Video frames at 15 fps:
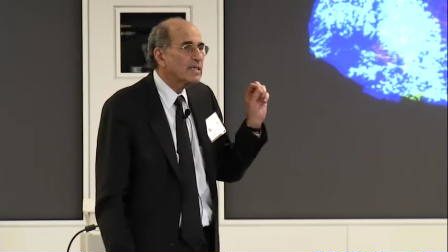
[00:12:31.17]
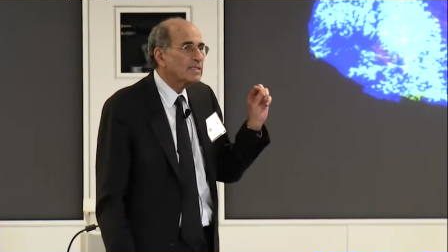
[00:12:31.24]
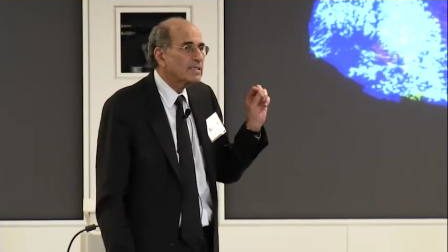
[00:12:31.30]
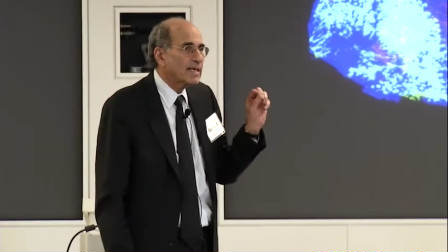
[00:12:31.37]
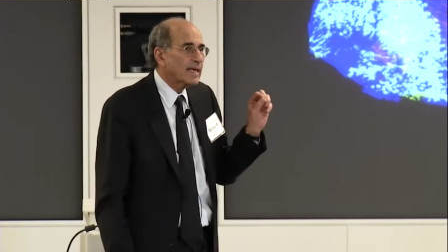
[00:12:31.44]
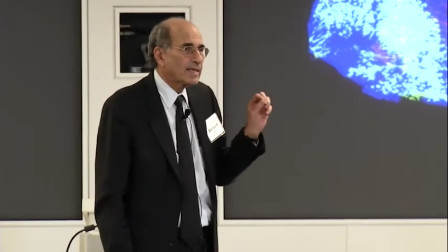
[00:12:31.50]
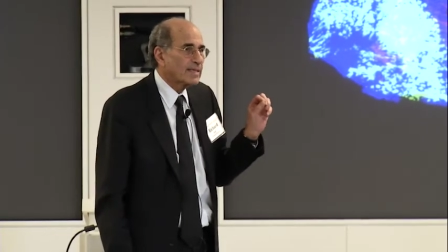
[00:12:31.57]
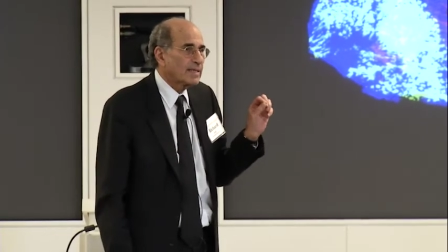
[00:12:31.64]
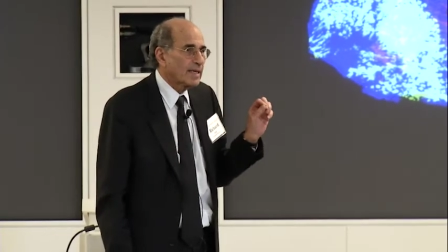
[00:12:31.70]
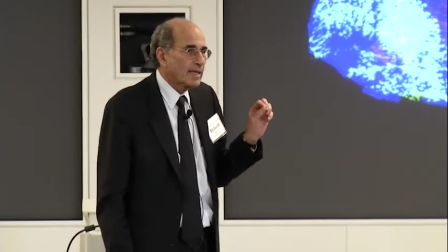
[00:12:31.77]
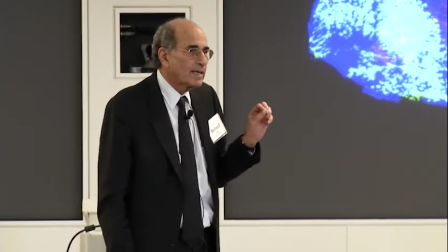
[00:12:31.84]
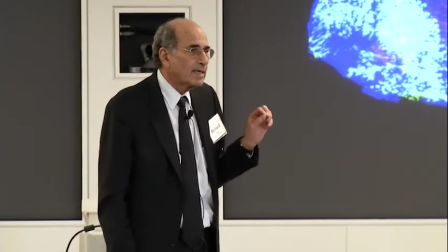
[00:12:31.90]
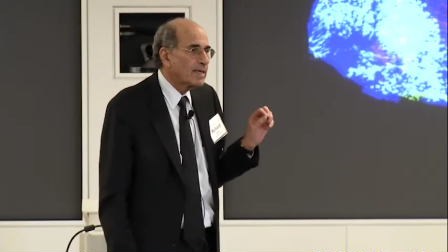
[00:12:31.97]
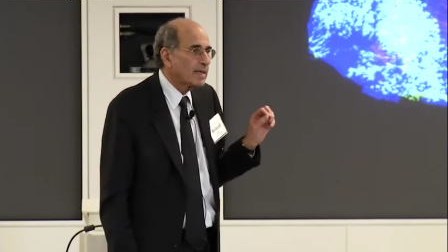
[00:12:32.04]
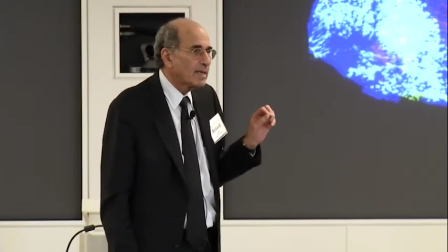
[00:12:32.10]
a
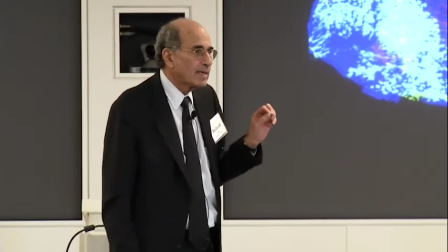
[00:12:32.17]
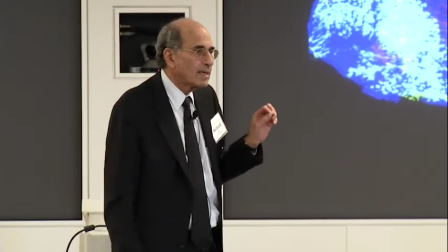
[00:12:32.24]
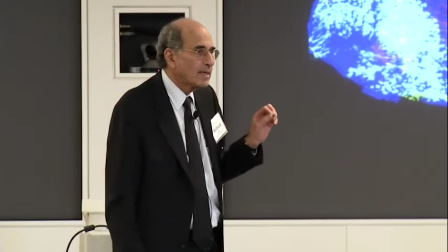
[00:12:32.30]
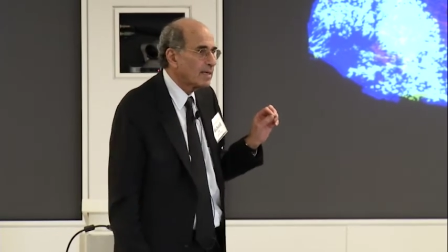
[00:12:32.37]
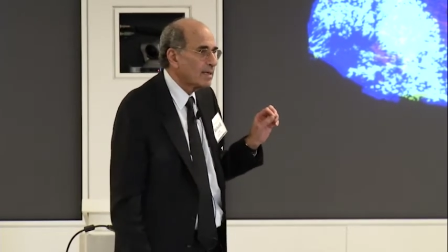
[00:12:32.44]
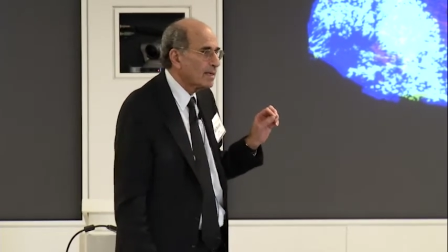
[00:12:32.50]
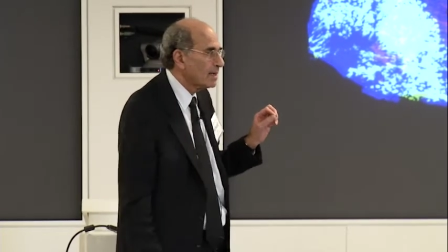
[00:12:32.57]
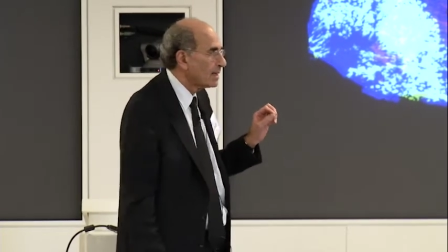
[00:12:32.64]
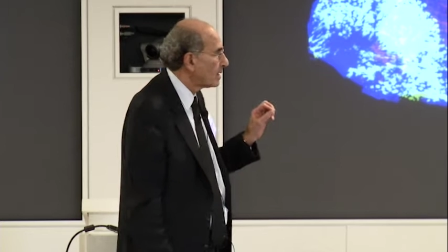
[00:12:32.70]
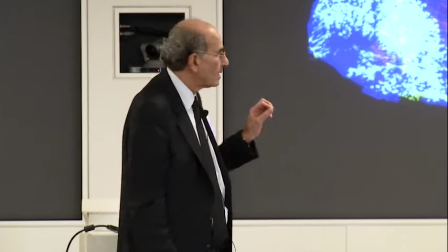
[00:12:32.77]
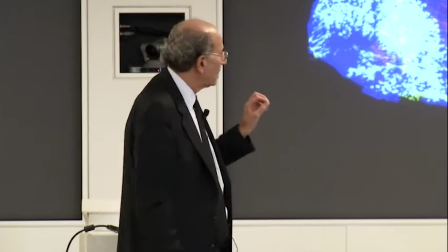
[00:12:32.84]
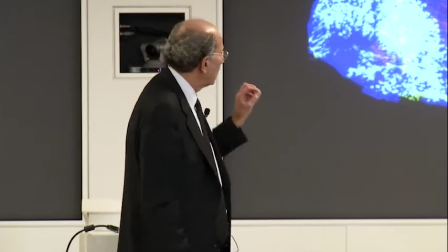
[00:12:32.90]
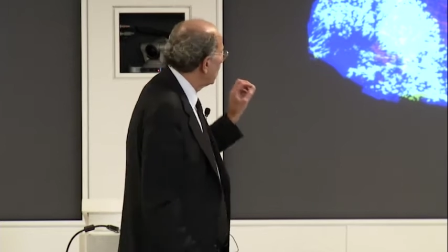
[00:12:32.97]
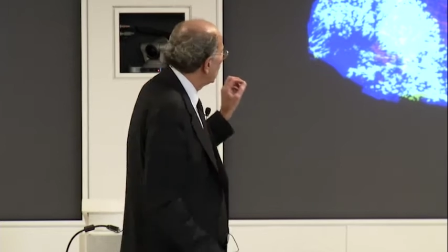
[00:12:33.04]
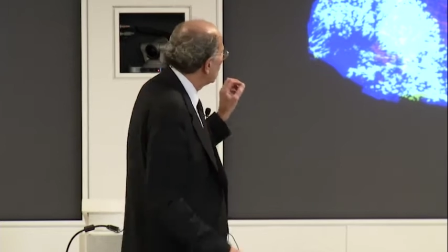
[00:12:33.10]
technique
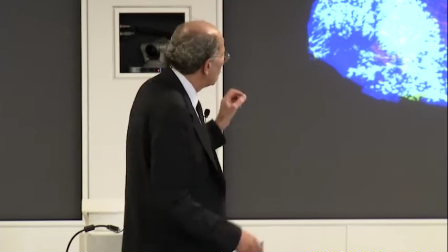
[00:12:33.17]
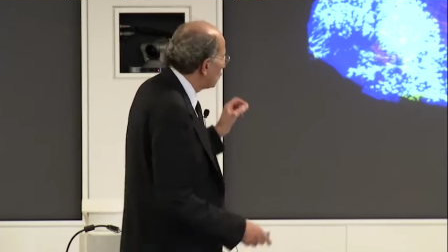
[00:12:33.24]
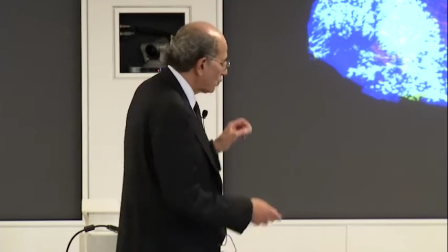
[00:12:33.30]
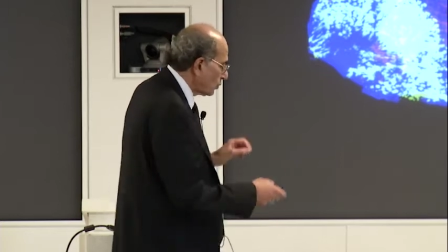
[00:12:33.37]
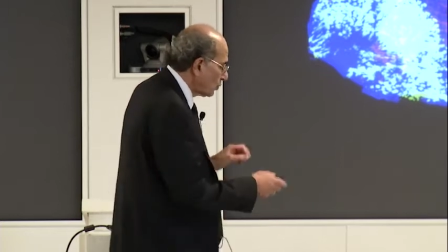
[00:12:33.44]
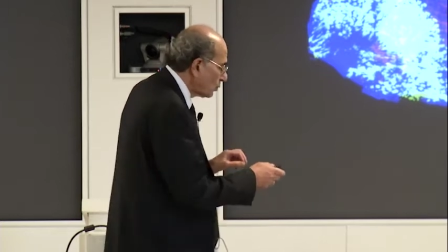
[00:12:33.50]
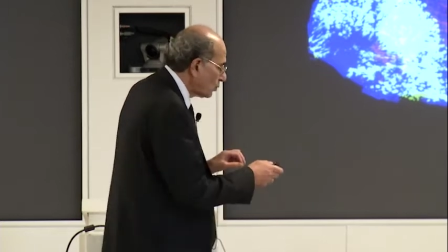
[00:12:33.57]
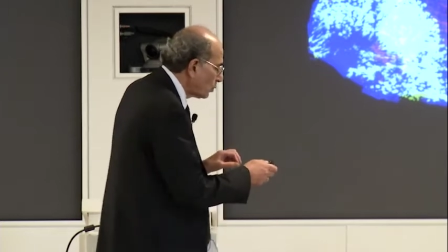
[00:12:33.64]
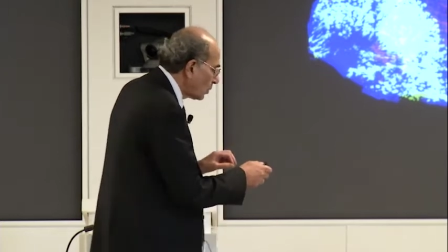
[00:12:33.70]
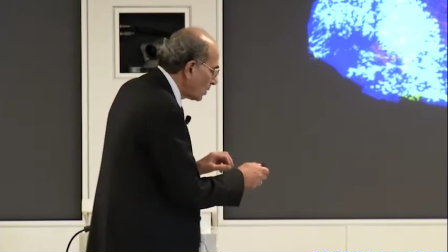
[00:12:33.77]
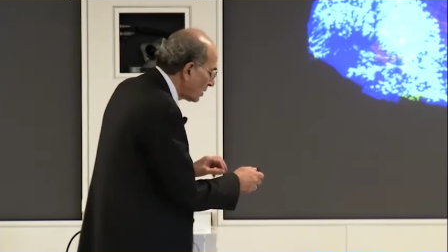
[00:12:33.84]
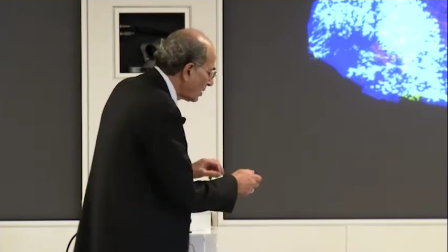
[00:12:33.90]
to